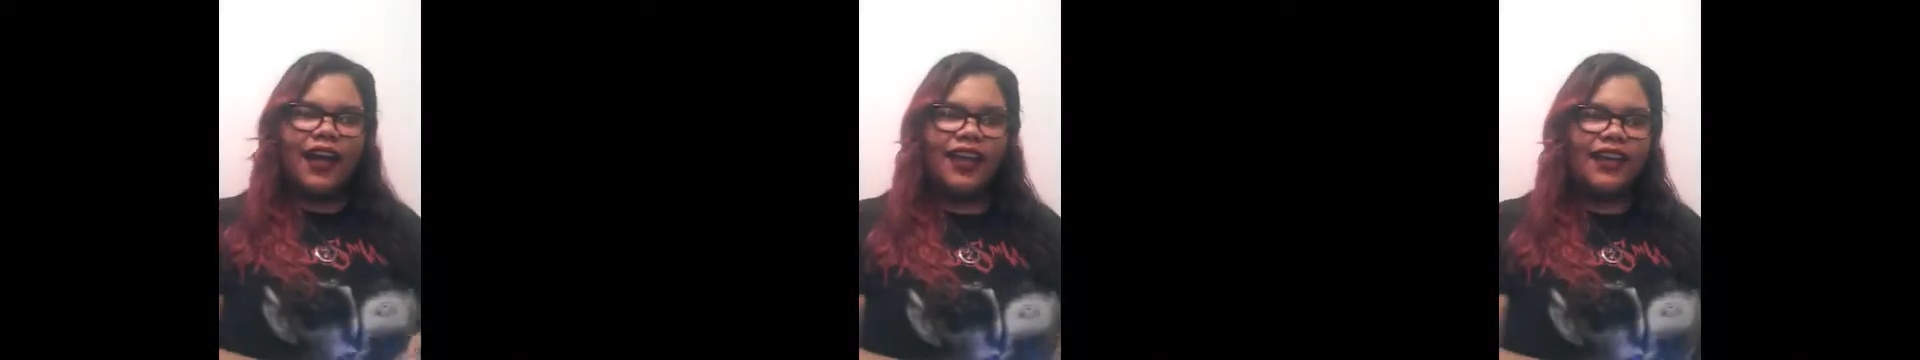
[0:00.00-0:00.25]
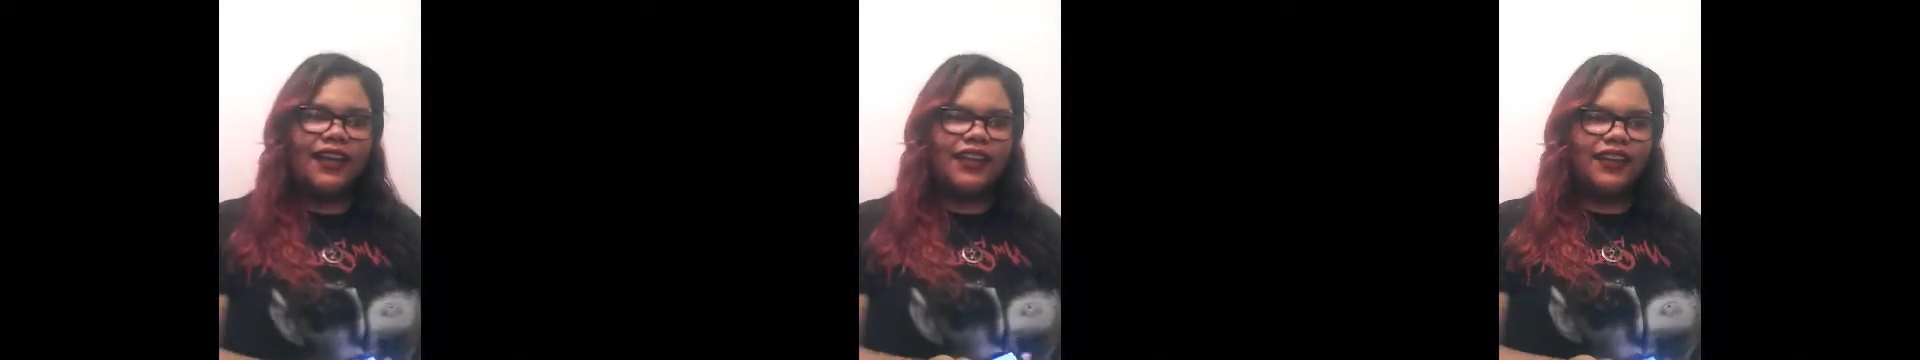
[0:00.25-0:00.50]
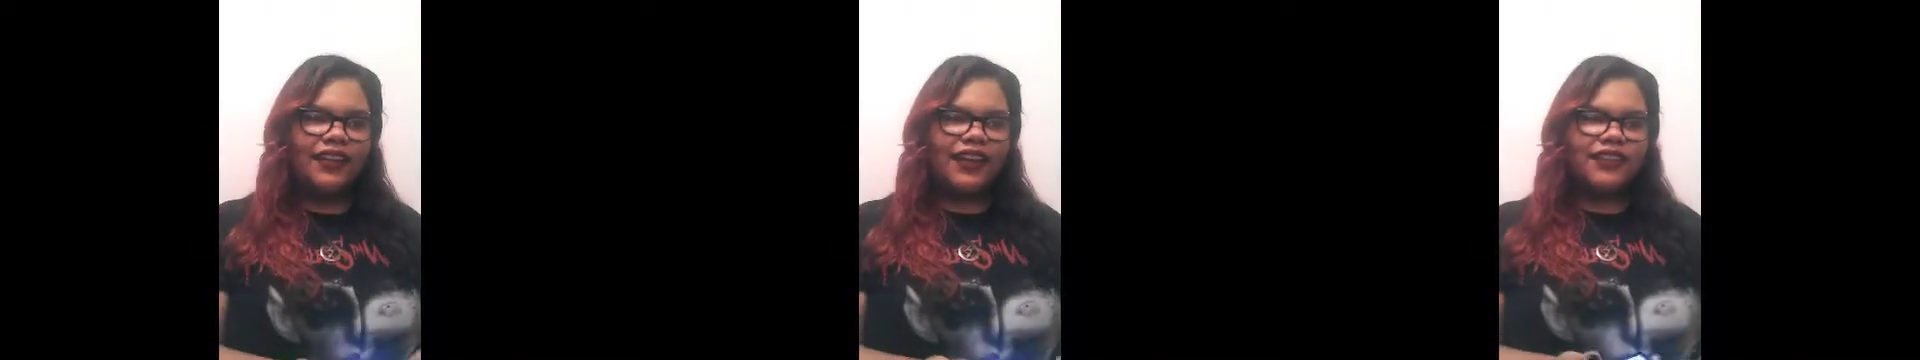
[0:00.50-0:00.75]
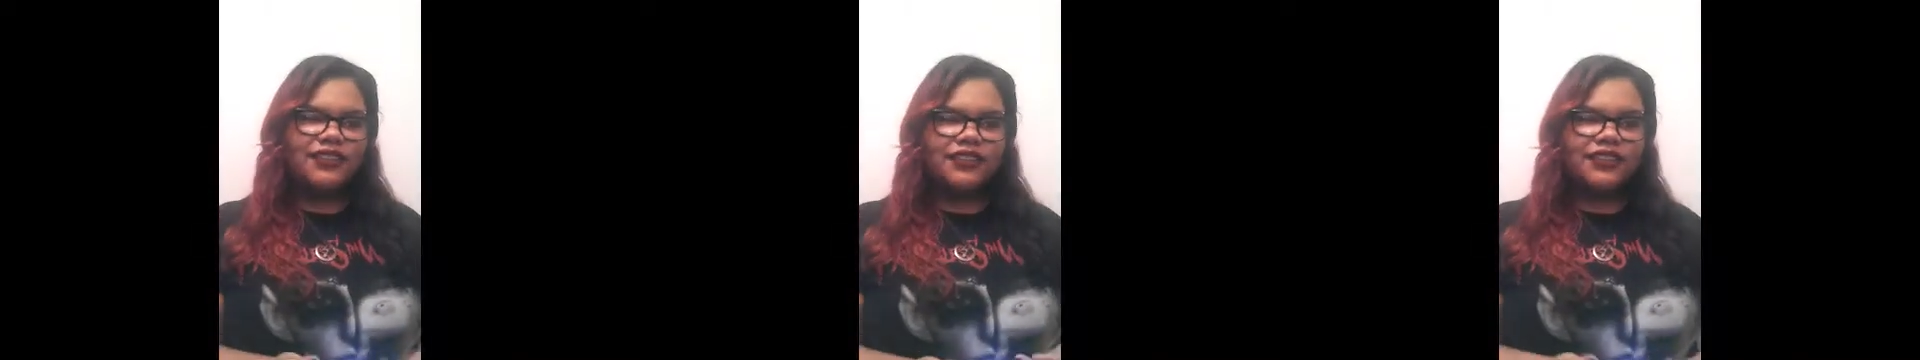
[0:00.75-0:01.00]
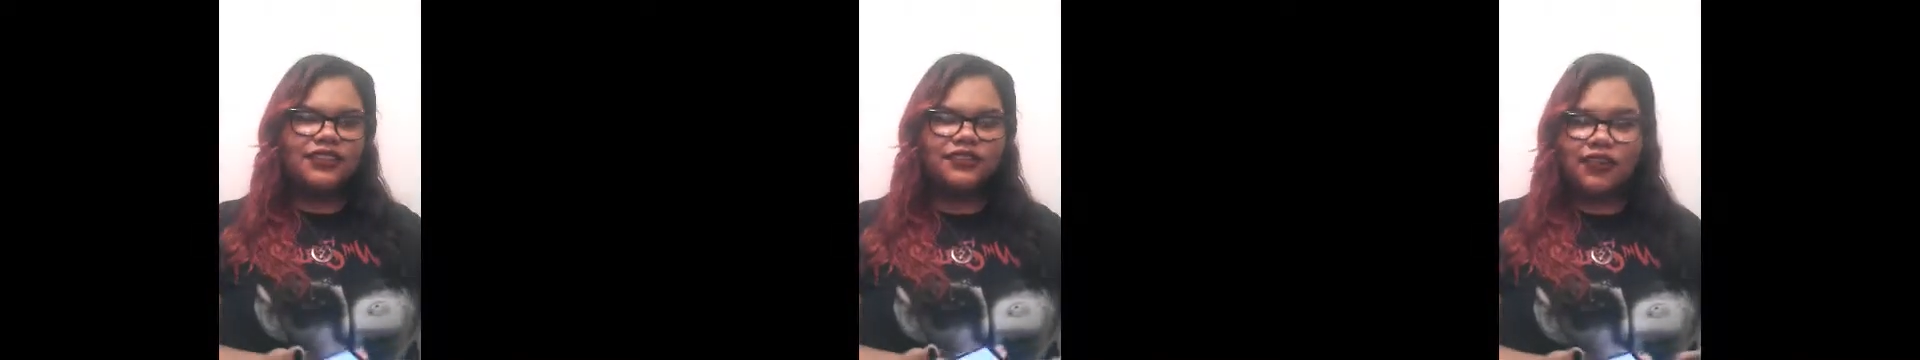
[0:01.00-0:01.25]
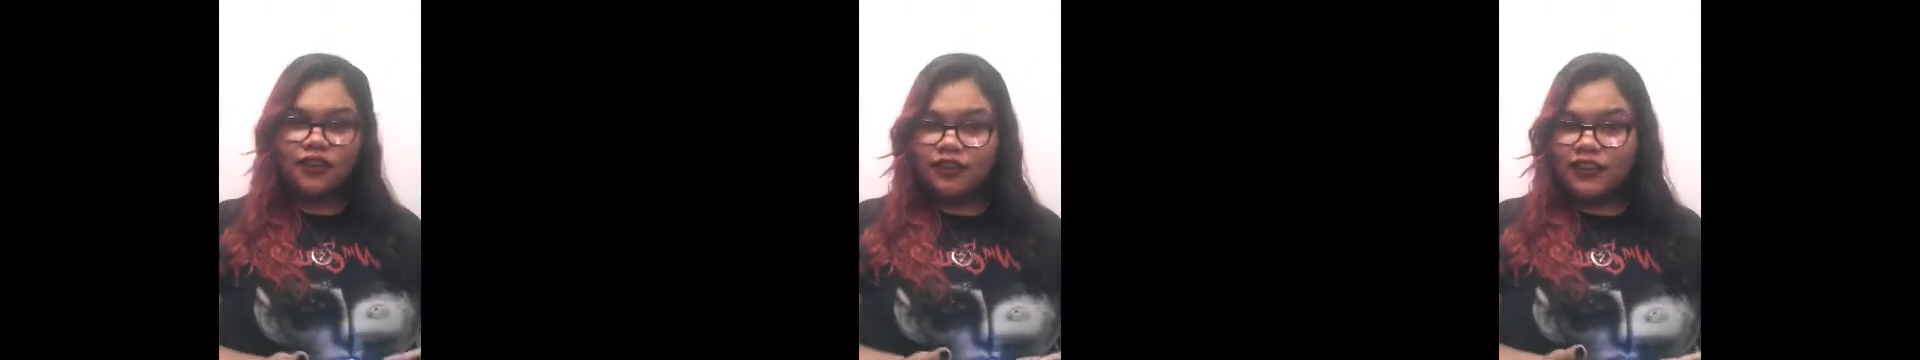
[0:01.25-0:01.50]
I actually
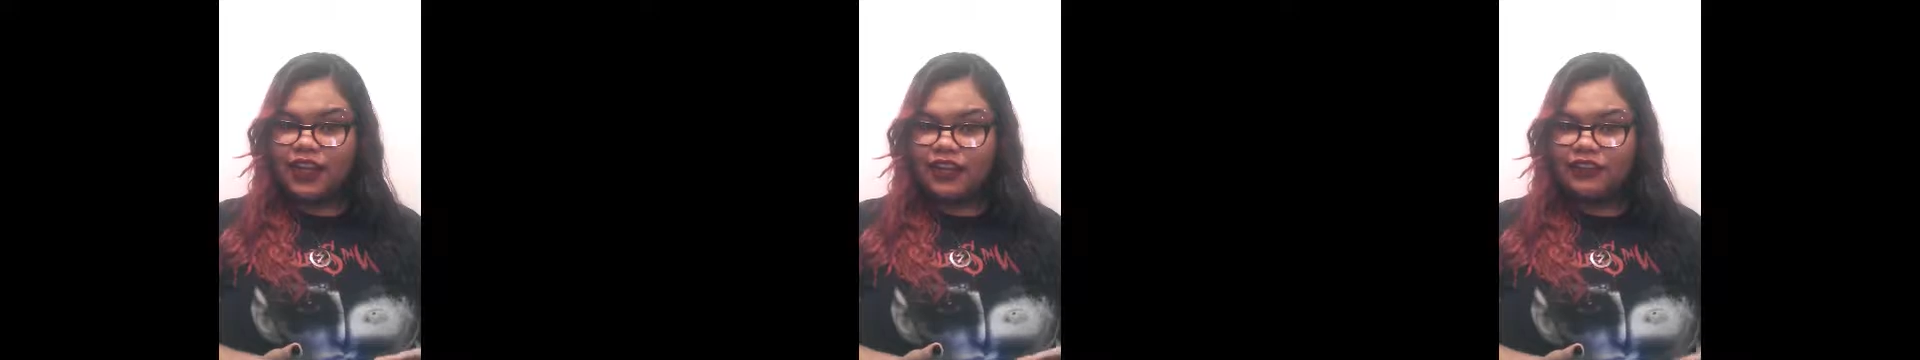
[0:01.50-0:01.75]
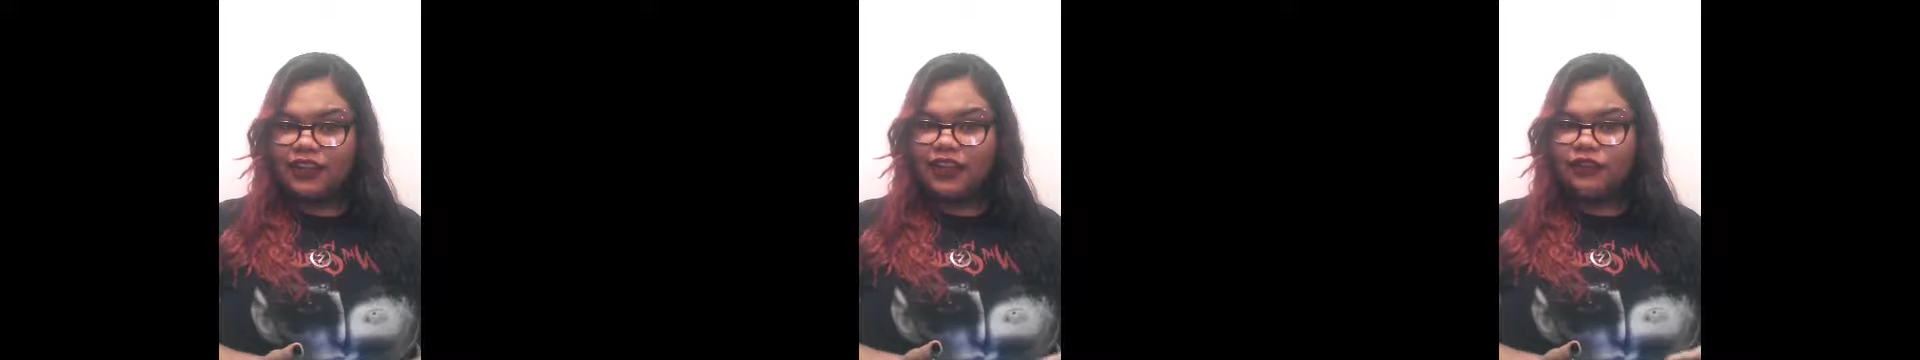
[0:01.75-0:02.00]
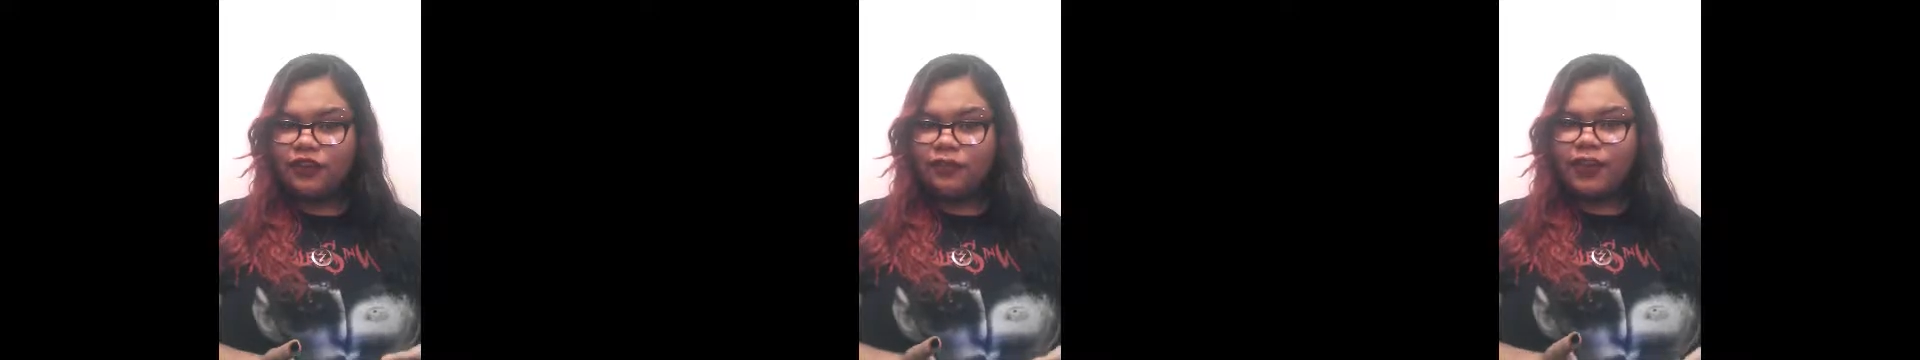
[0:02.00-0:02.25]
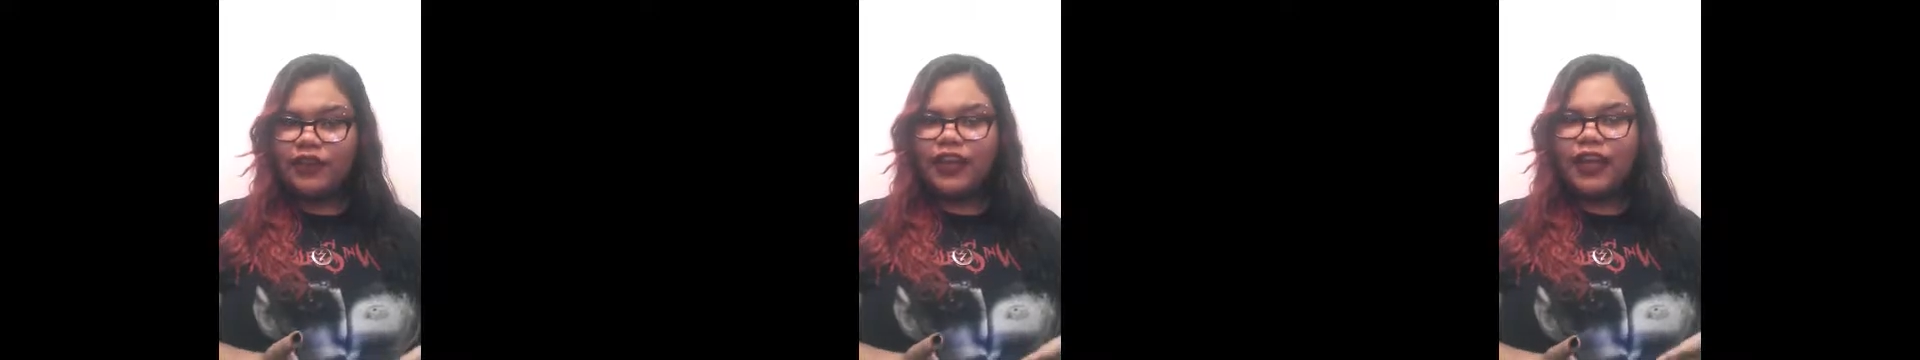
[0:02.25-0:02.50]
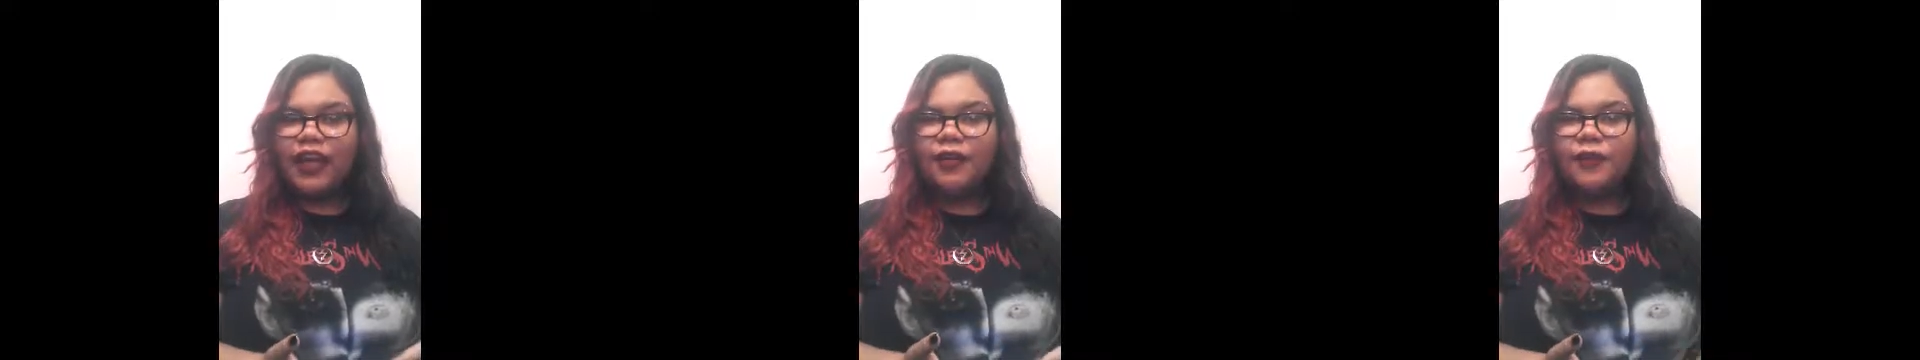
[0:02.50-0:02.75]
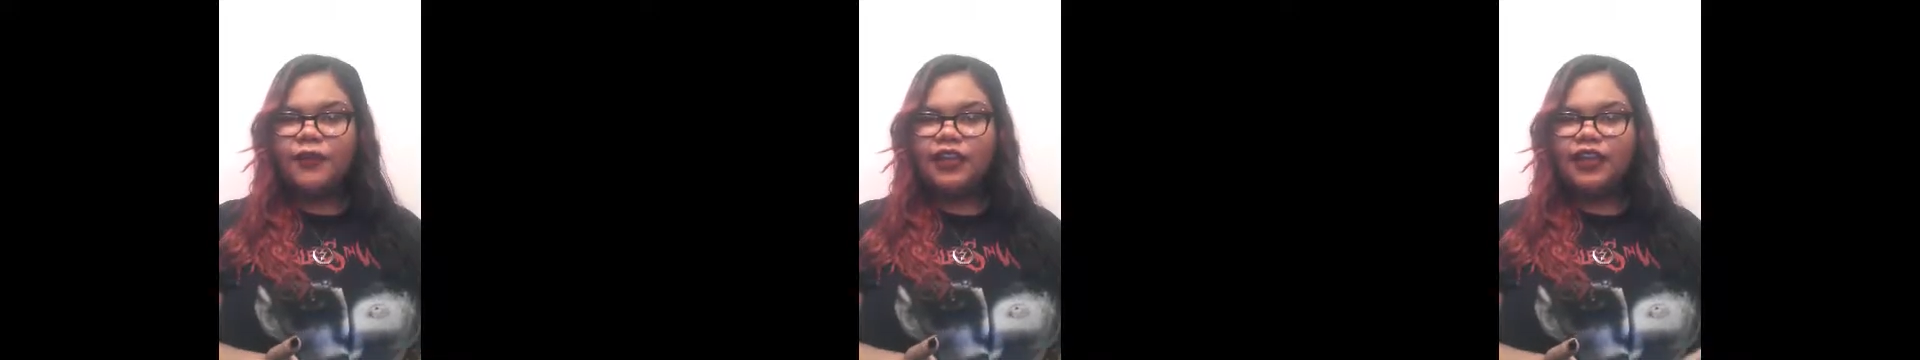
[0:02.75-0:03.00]
have thought of a tattoo idea for America.
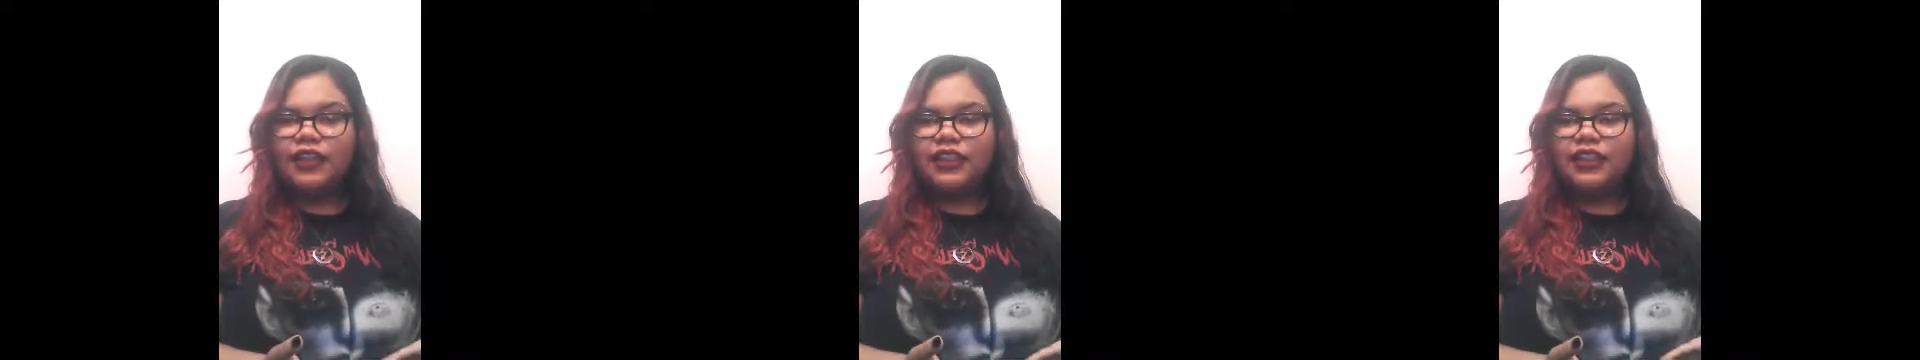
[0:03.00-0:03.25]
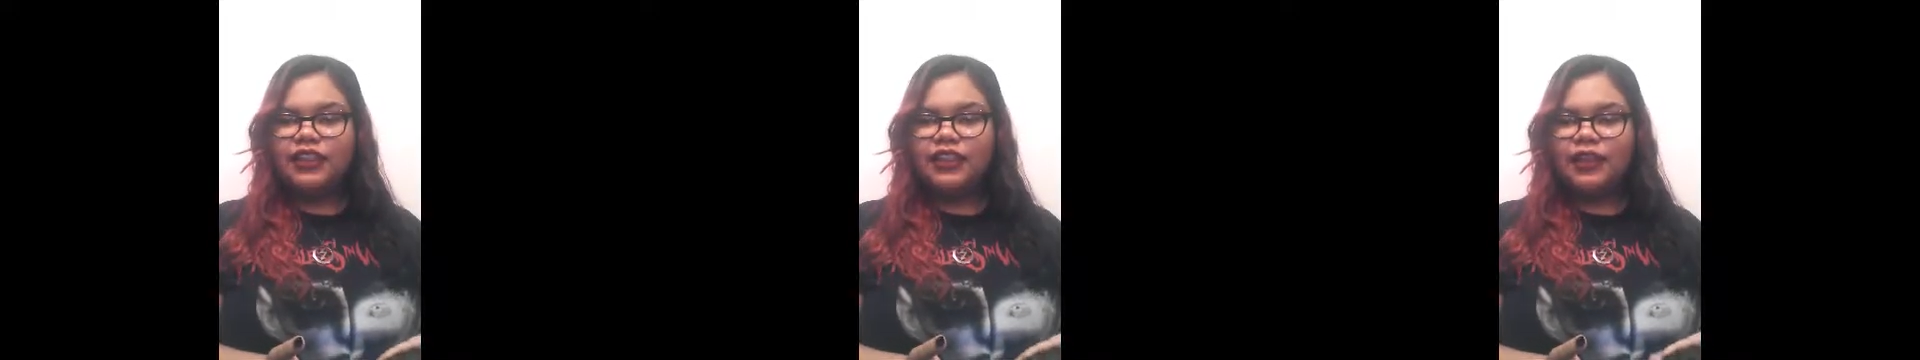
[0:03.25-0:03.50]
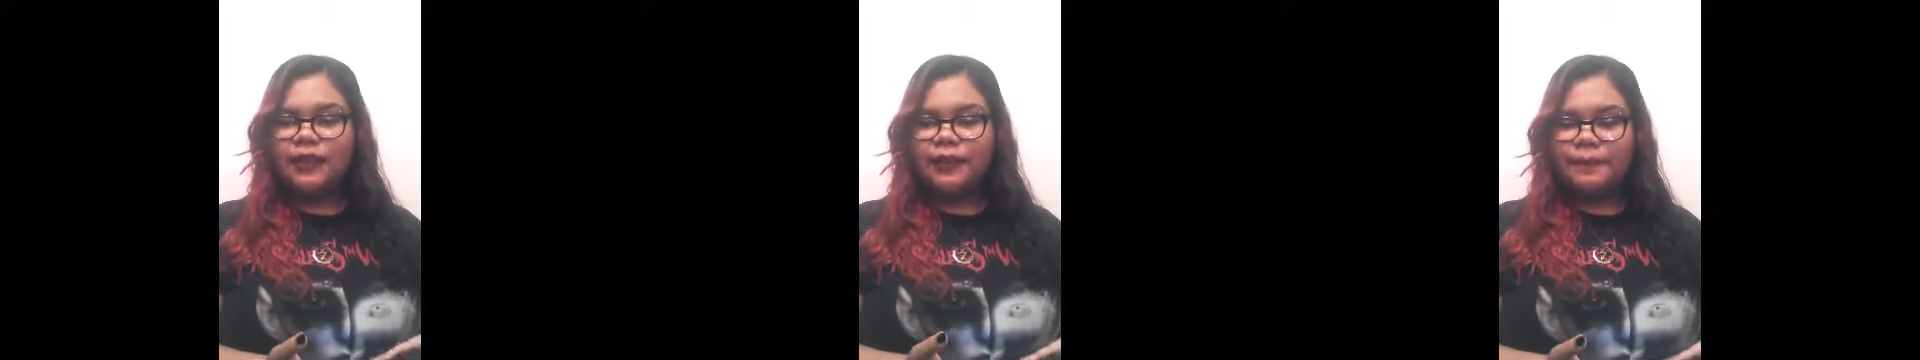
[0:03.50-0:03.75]
I want to get the